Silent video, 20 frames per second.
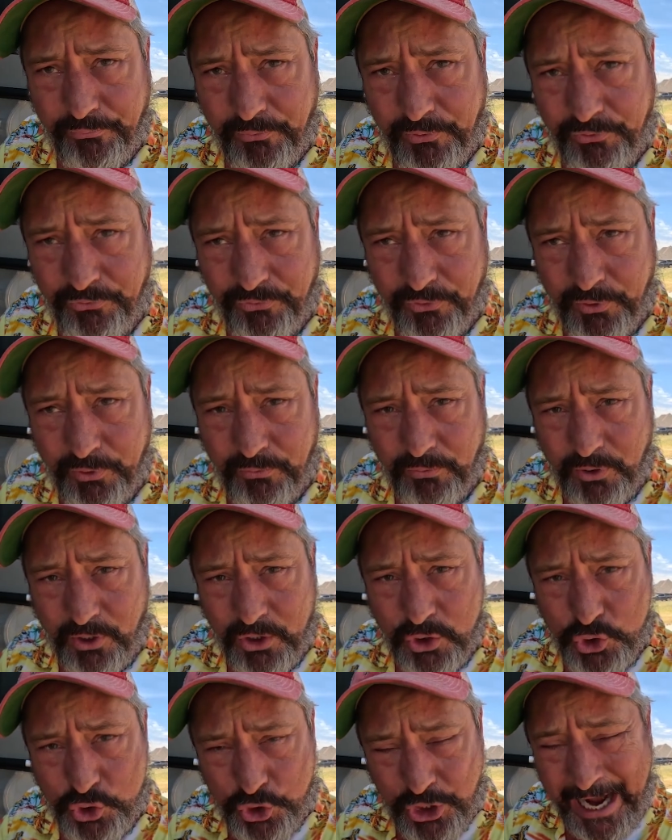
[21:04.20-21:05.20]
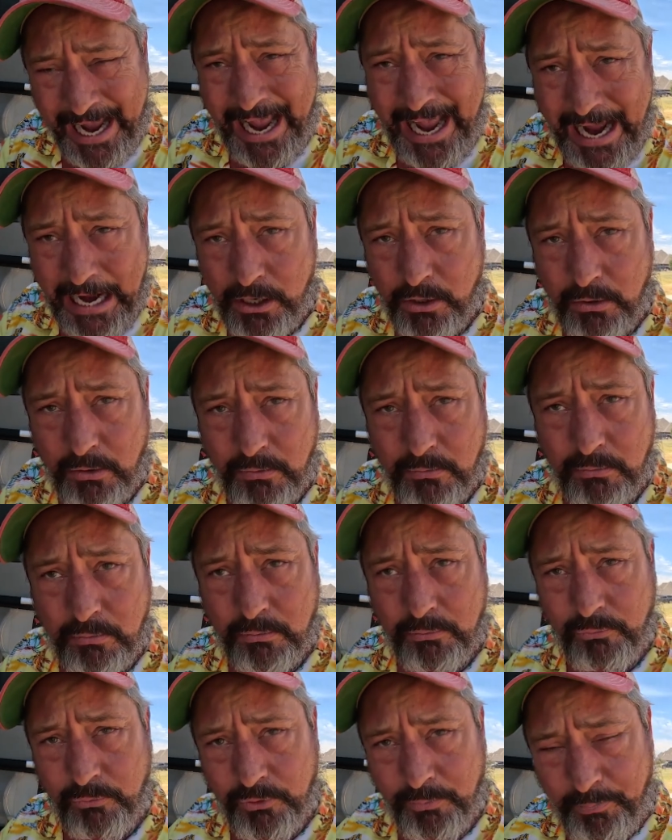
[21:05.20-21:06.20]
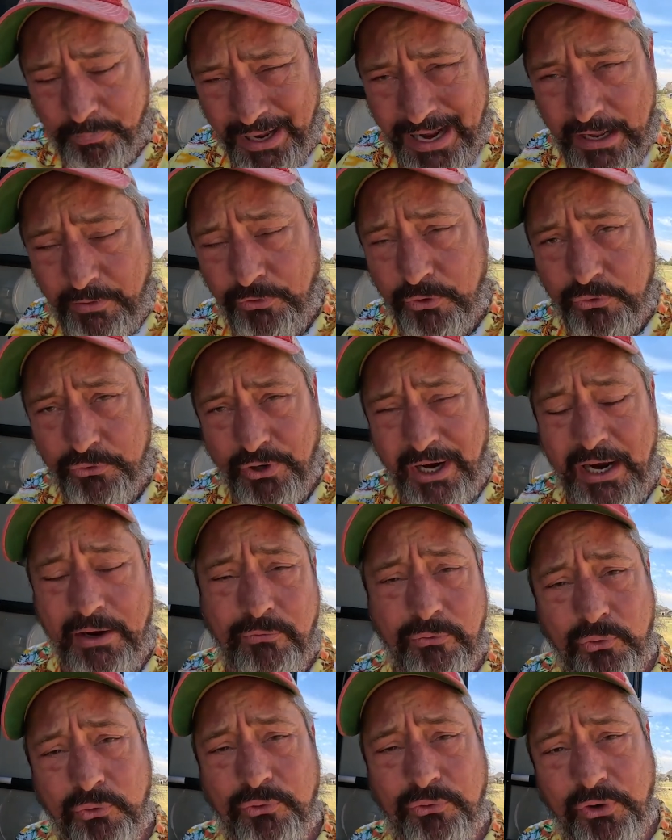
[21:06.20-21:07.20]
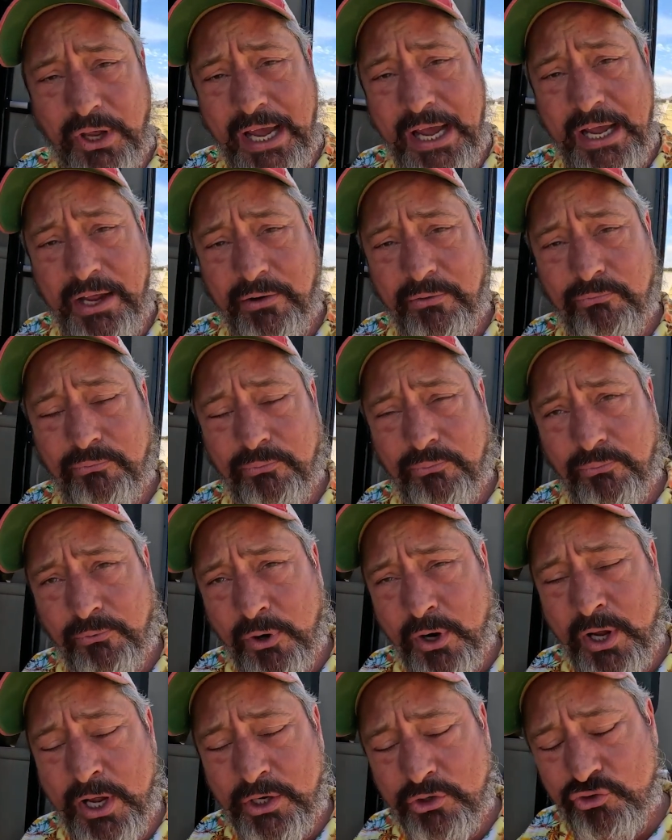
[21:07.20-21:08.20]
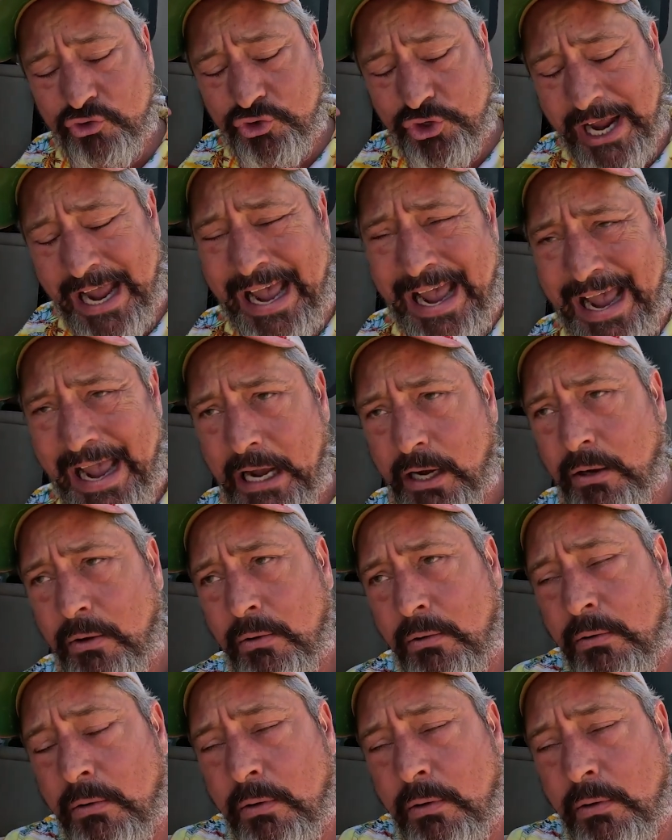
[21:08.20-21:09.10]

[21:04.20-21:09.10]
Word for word: was a, a jack. The, pa the driver's side front jack